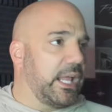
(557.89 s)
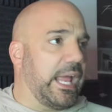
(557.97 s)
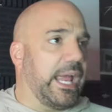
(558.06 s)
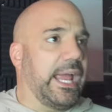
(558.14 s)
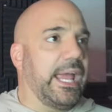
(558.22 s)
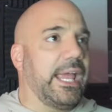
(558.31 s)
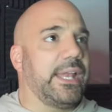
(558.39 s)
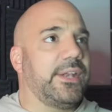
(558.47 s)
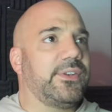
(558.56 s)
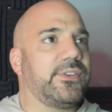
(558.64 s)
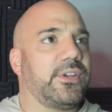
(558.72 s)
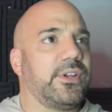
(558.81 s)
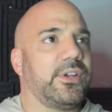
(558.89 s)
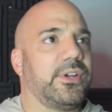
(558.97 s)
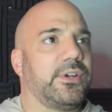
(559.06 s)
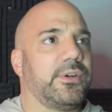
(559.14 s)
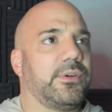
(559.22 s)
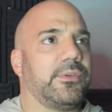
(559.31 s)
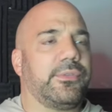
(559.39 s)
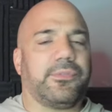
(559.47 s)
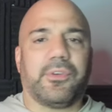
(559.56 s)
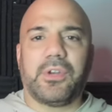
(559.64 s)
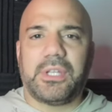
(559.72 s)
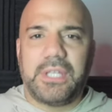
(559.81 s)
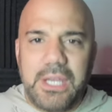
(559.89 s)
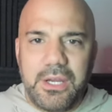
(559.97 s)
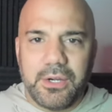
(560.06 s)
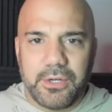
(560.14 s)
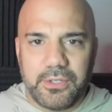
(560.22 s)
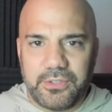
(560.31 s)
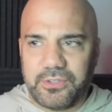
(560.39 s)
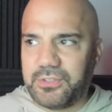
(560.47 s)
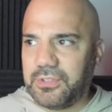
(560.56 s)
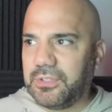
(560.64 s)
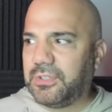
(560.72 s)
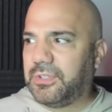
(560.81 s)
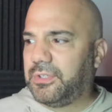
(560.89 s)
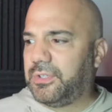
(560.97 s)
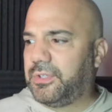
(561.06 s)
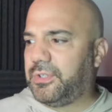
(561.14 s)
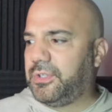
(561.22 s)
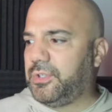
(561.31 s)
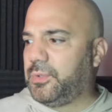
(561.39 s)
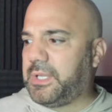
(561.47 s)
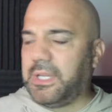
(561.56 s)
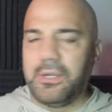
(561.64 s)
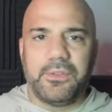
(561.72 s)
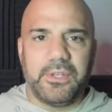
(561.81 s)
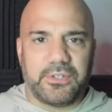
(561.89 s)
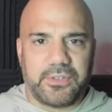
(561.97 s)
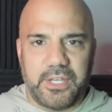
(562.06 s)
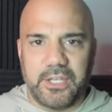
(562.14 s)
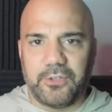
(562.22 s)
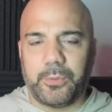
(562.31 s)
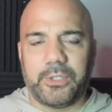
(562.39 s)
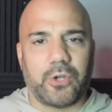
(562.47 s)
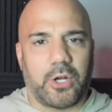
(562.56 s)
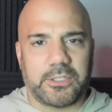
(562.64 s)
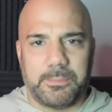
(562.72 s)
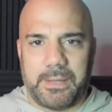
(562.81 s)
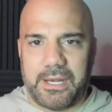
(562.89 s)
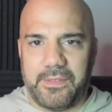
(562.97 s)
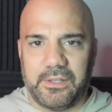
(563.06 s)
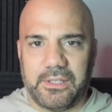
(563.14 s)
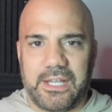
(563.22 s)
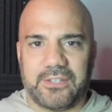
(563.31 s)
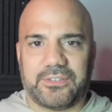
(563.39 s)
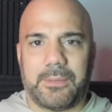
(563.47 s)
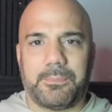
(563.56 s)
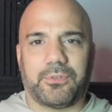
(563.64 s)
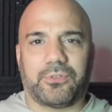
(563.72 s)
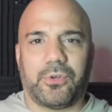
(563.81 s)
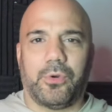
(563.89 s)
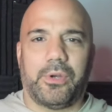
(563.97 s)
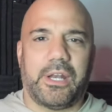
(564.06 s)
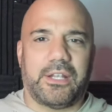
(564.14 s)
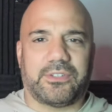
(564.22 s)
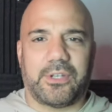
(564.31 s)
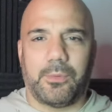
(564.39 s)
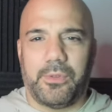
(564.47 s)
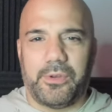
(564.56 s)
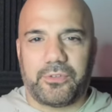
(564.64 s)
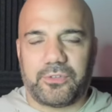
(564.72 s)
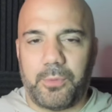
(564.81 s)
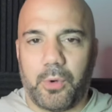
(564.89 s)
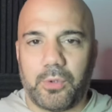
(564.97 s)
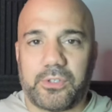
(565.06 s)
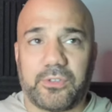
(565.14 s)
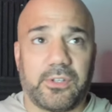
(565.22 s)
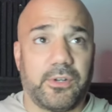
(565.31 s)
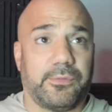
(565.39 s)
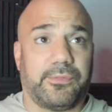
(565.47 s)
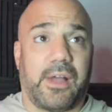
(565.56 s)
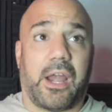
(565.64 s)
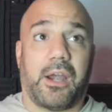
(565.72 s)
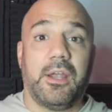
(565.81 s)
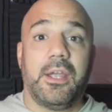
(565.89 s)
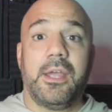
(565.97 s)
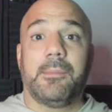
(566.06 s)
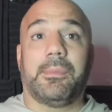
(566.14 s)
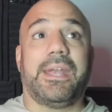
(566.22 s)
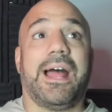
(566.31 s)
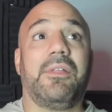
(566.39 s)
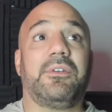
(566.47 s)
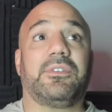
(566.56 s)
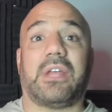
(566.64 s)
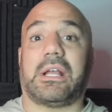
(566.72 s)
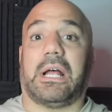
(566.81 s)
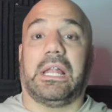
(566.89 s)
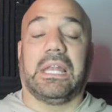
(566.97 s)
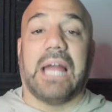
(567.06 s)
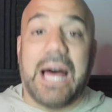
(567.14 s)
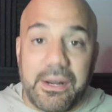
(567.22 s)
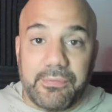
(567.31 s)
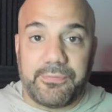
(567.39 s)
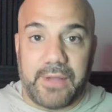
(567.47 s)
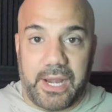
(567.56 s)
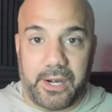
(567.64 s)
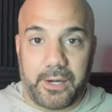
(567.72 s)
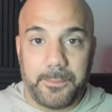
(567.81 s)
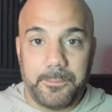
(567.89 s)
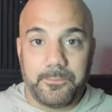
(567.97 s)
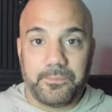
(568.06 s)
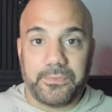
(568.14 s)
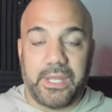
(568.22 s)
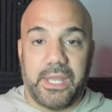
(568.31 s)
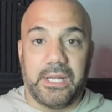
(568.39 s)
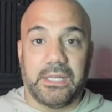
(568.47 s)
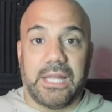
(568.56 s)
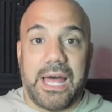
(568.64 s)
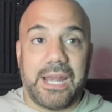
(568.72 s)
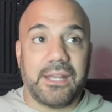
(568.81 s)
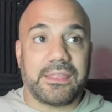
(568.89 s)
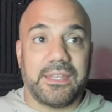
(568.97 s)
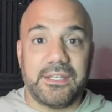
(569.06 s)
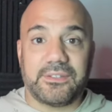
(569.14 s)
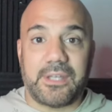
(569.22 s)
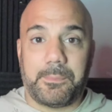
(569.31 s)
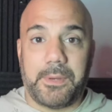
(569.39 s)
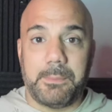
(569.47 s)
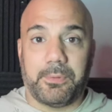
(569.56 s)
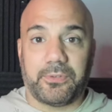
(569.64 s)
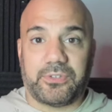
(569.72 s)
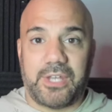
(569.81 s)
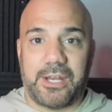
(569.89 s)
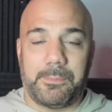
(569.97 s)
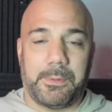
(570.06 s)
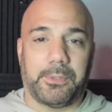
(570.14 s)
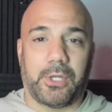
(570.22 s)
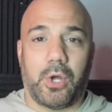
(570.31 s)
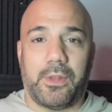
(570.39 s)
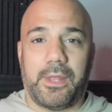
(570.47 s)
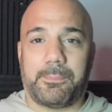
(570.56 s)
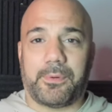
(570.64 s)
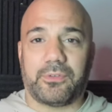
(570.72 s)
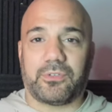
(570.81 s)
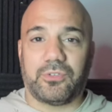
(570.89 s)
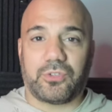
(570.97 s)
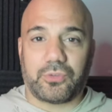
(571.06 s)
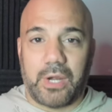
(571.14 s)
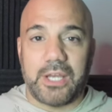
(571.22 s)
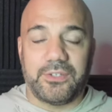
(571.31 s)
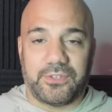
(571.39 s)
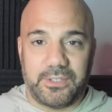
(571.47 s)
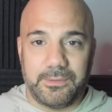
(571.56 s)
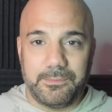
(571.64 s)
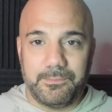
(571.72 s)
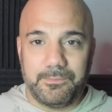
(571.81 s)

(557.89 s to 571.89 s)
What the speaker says: And for years, you hear these things we talked about on the last episode. And I said, where there's smoke, there's a little fire. But now there's like a lot of fire and a lot of things that people said. And people are like, oh, that person's crazy.